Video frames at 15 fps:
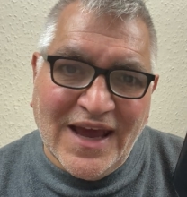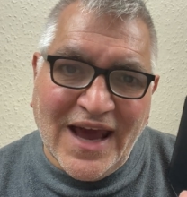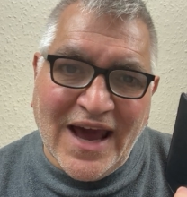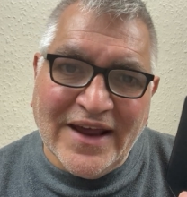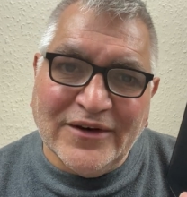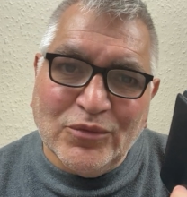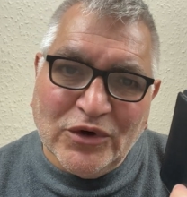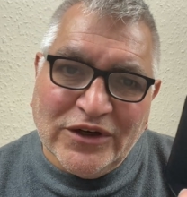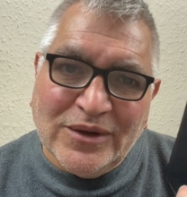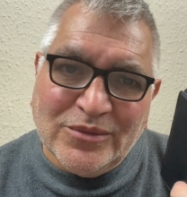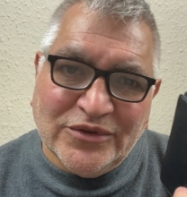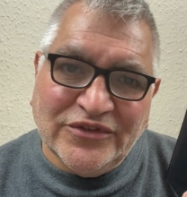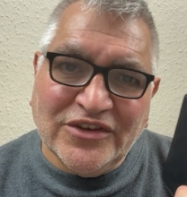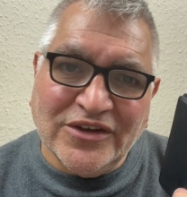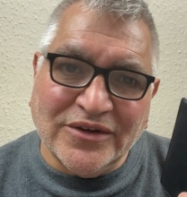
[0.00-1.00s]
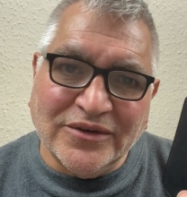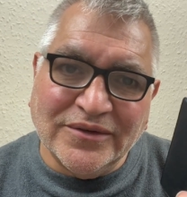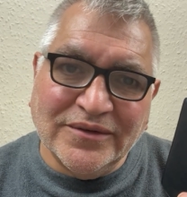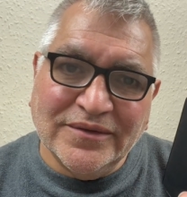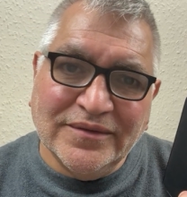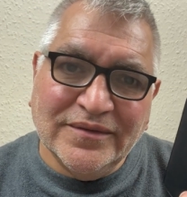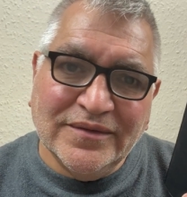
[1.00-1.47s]
And what I will do
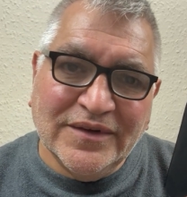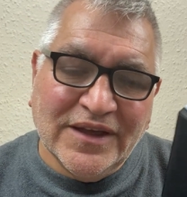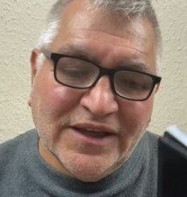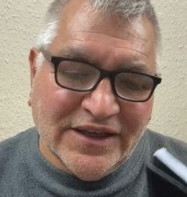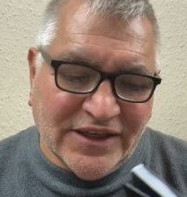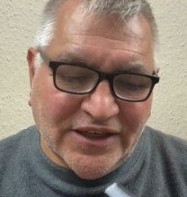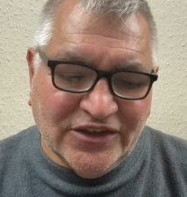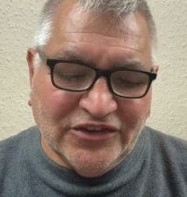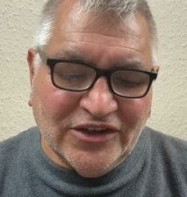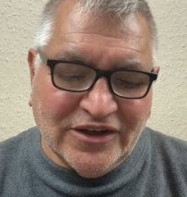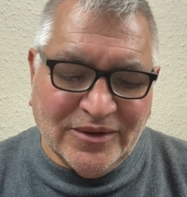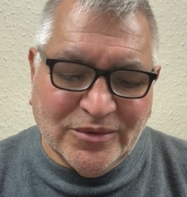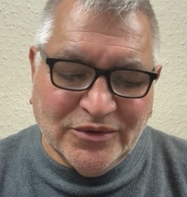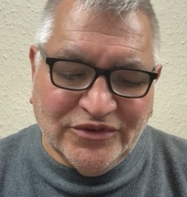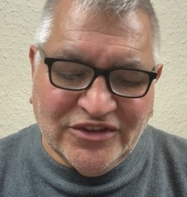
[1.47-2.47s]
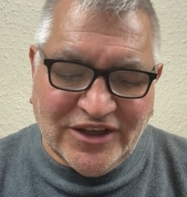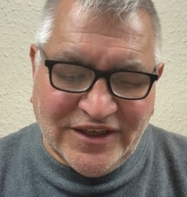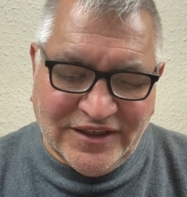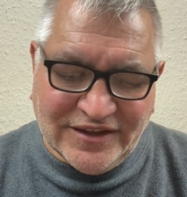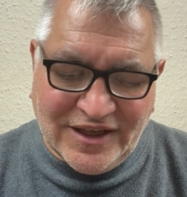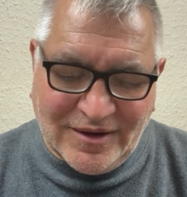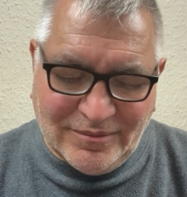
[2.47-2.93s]
is I will
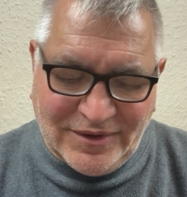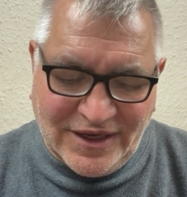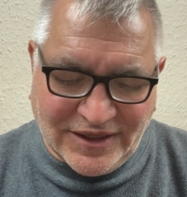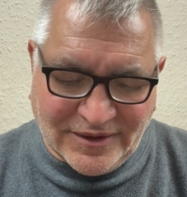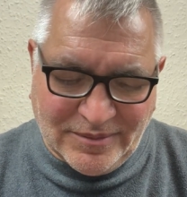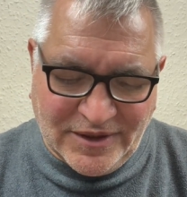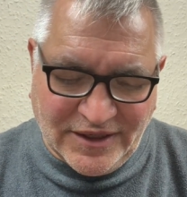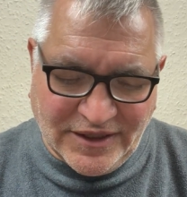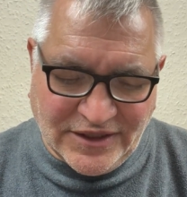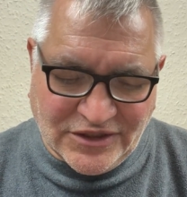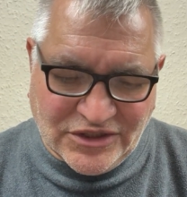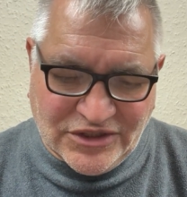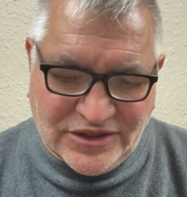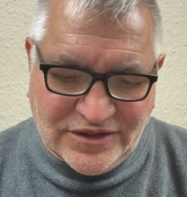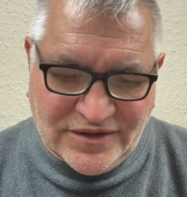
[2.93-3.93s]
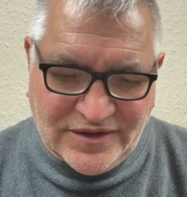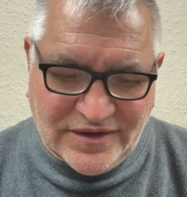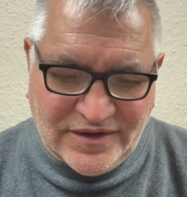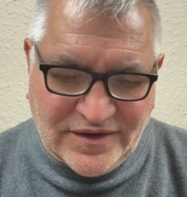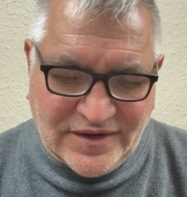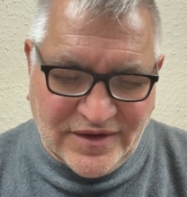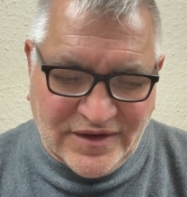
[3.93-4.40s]
take that blank page.
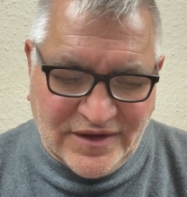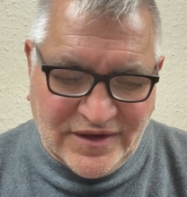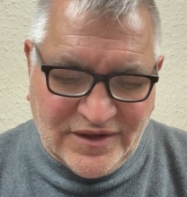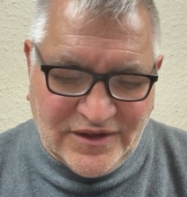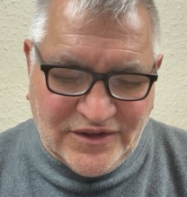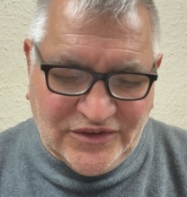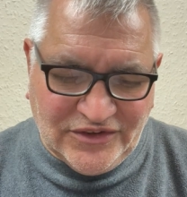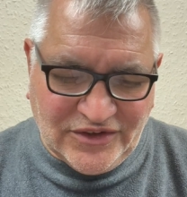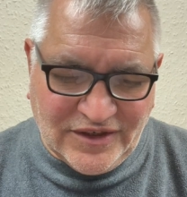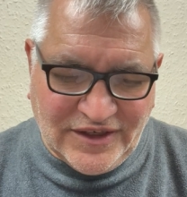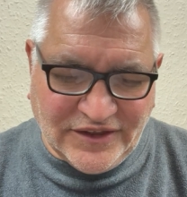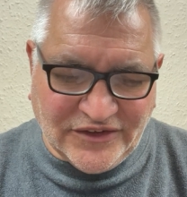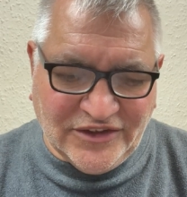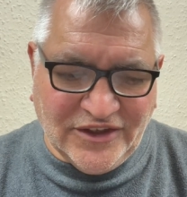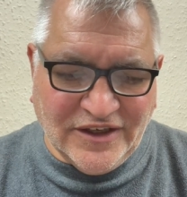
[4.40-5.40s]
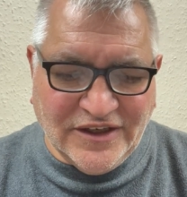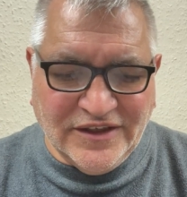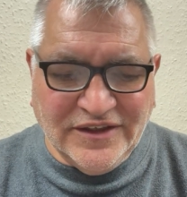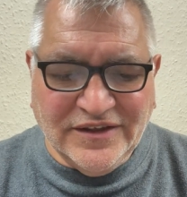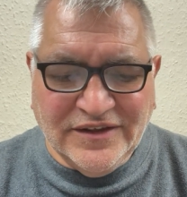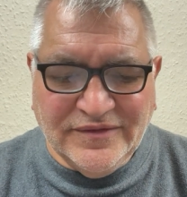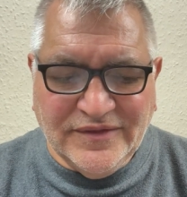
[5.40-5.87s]
So let's
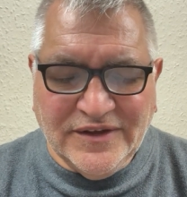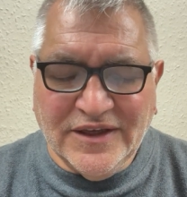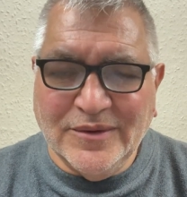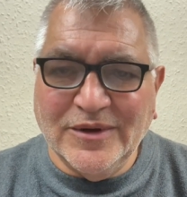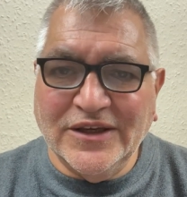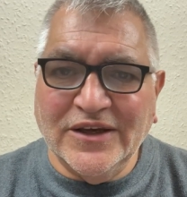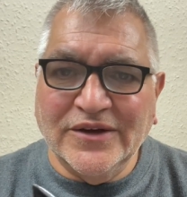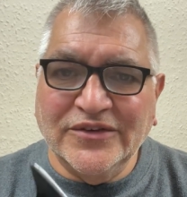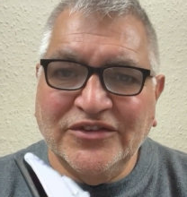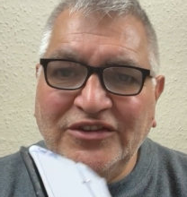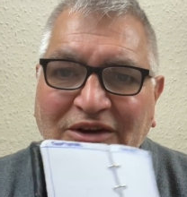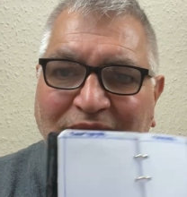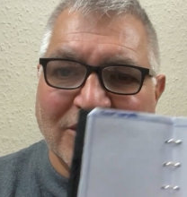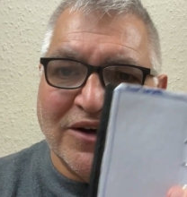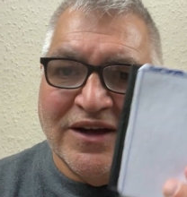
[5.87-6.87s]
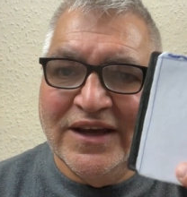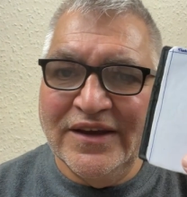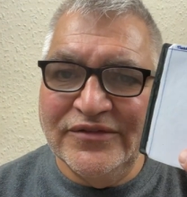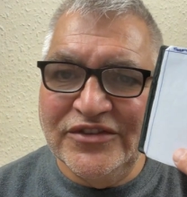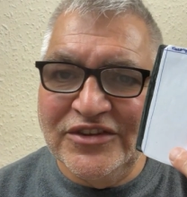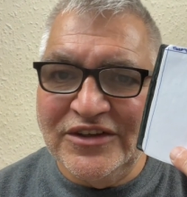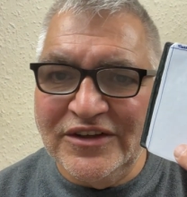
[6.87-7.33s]
say, here we go. So I
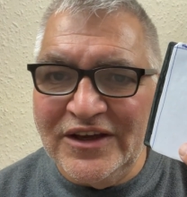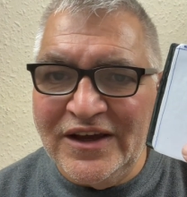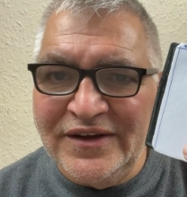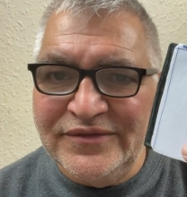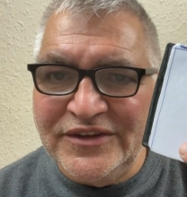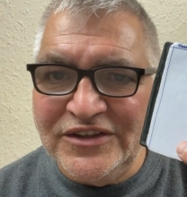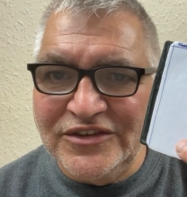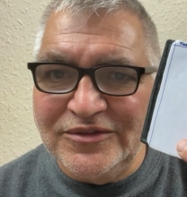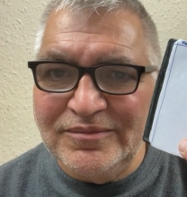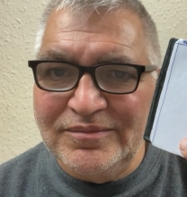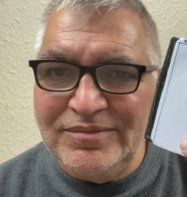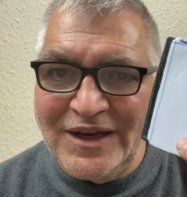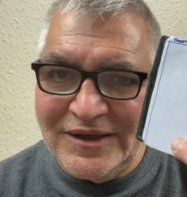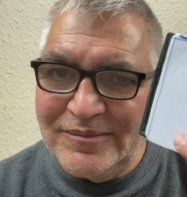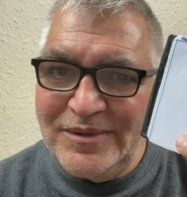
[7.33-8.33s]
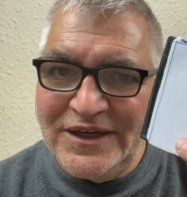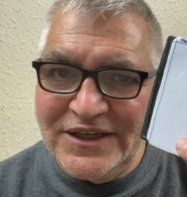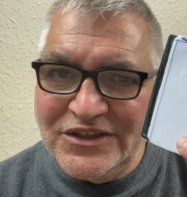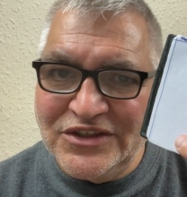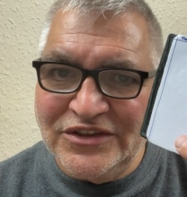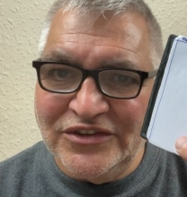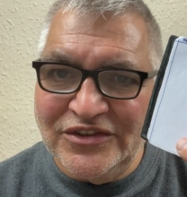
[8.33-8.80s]
have these blank
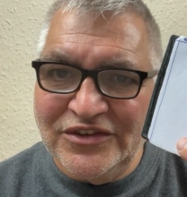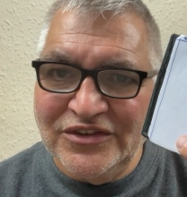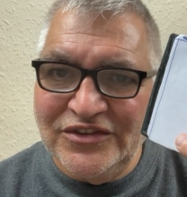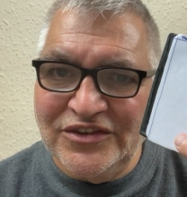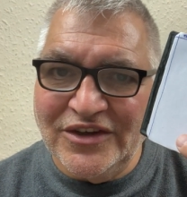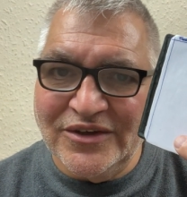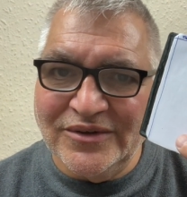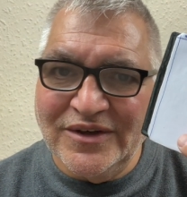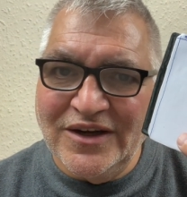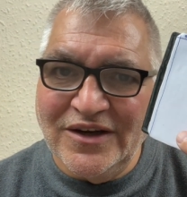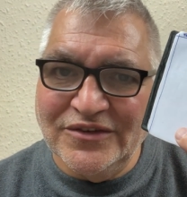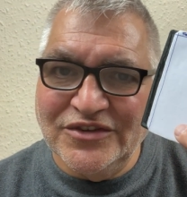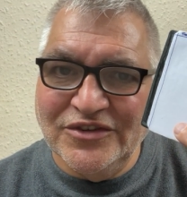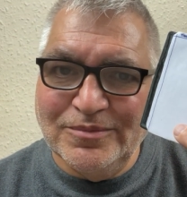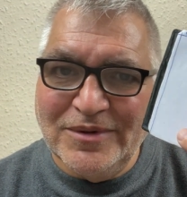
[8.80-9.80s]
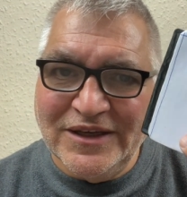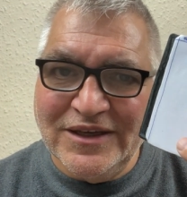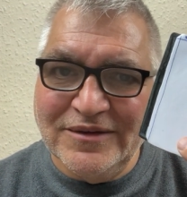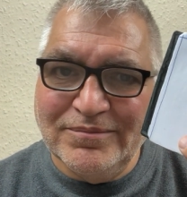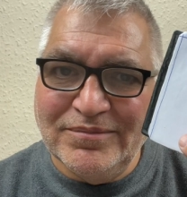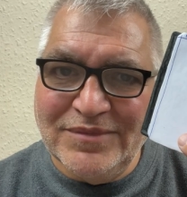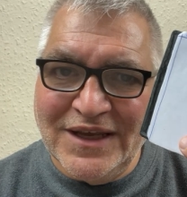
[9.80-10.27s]
pages. So I'll just pick
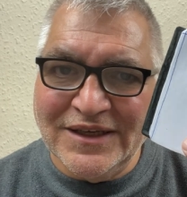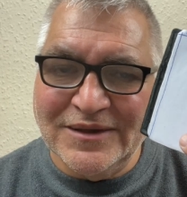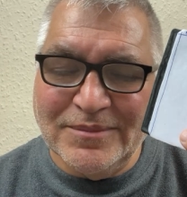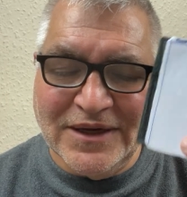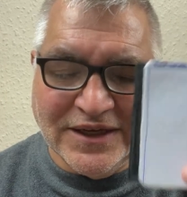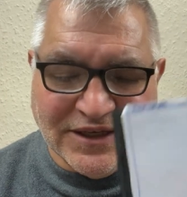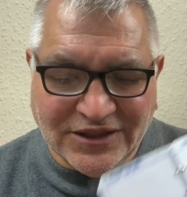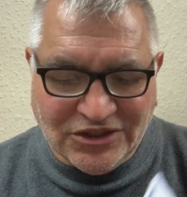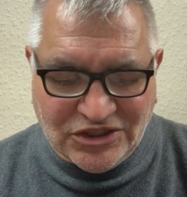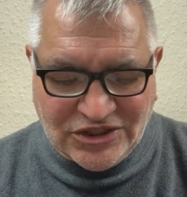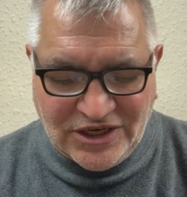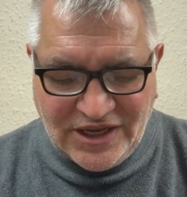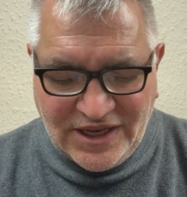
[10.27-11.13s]
a blank page,